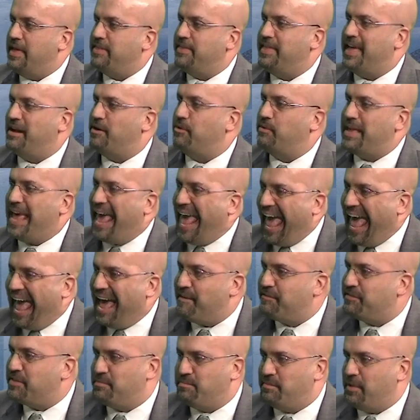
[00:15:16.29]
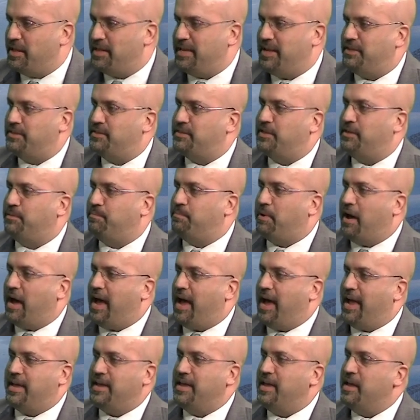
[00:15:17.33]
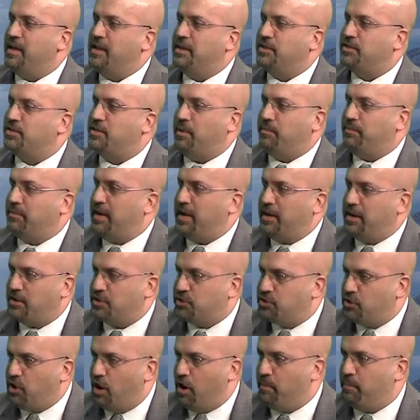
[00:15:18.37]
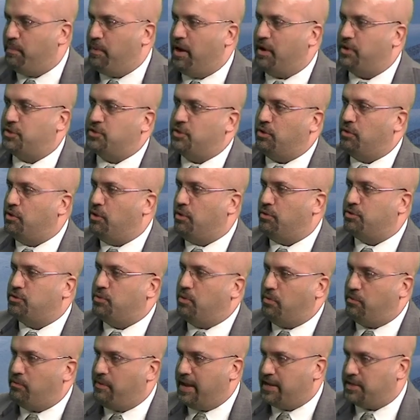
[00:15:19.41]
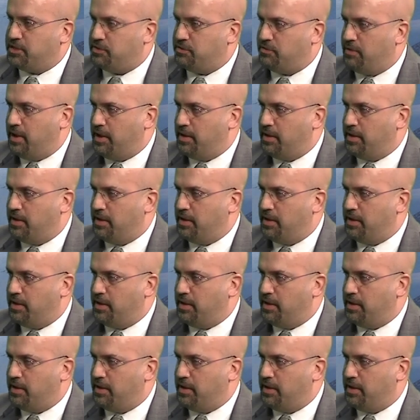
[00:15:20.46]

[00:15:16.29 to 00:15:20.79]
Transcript: They don't have the money to buy something at a Starbucks or go to a restaurant.